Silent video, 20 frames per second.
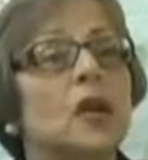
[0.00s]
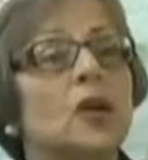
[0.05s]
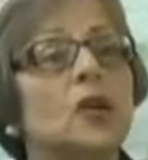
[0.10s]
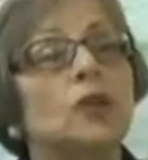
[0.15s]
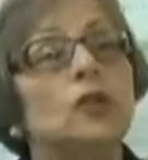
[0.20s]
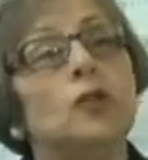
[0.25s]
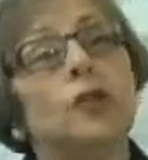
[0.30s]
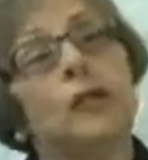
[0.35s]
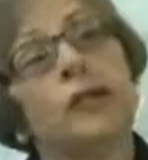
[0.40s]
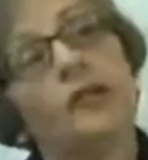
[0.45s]

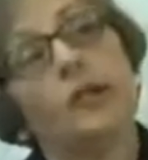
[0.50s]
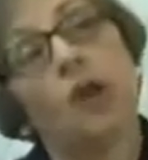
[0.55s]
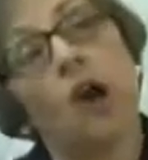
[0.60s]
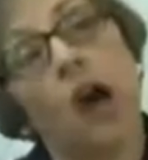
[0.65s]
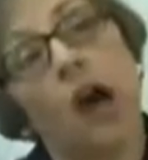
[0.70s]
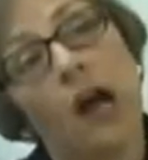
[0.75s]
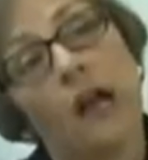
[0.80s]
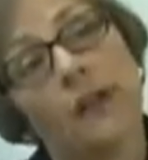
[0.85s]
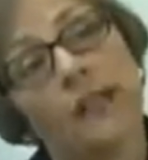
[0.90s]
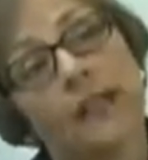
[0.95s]
You can
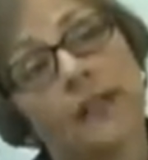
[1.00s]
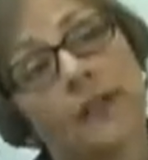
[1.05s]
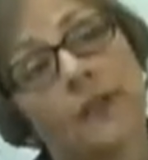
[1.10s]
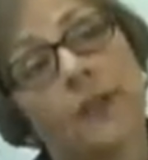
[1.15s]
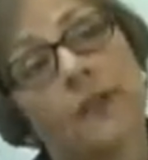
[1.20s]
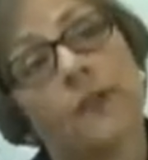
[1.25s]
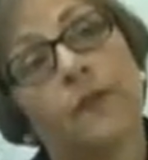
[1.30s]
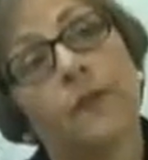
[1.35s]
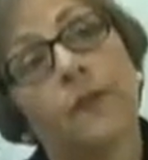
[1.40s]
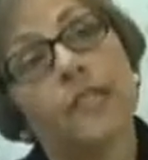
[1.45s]
call it the
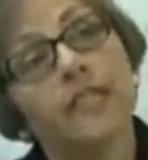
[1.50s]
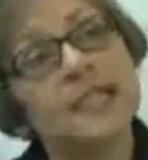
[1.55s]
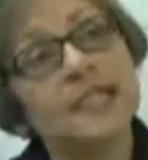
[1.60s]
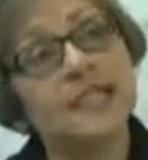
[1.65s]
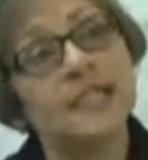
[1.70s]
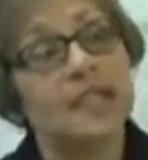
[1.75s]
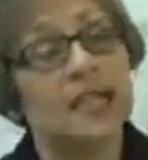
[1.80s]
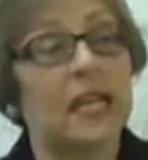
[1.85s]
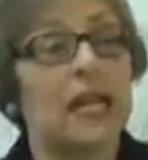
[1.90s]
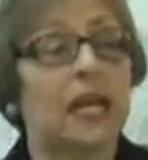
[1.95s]

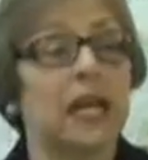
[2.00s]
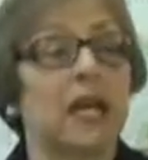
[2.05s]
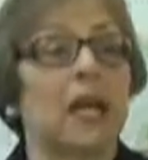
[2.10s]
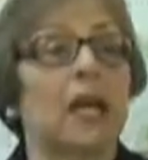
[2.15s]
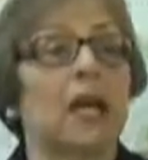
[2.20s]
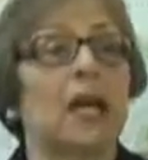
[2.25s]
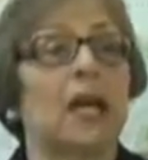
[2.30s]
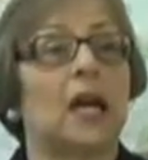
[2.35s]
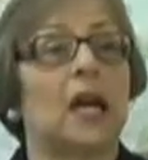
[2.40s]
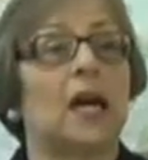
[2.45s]
fleecing
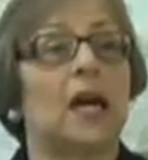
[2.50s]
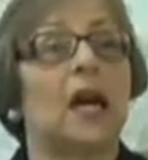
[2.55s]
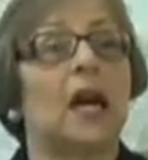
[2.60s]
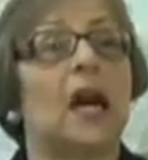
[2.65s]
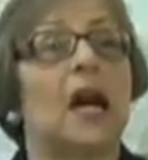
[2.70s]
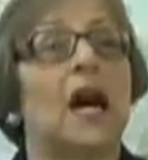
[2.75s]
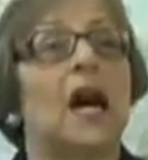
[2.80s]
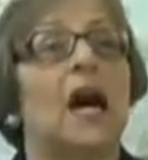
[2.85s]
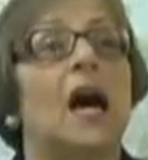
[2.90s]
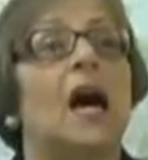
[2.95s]

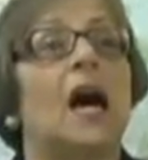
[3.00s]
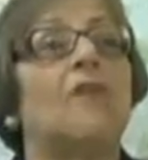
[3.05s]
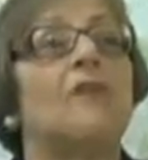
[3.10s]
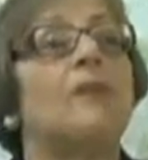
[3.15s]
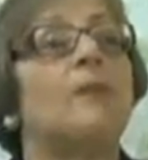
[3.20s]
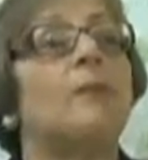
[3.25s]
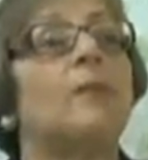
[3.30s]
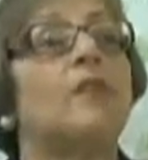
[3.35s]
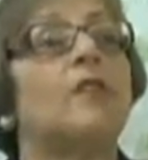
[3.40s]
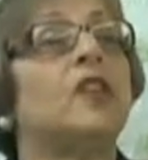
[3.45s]

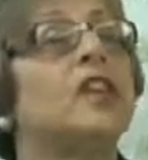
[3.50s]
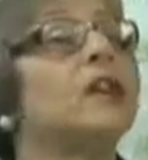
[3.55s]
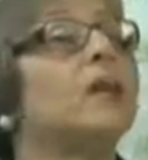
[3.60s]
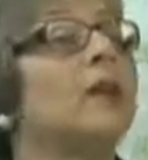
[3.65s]
of the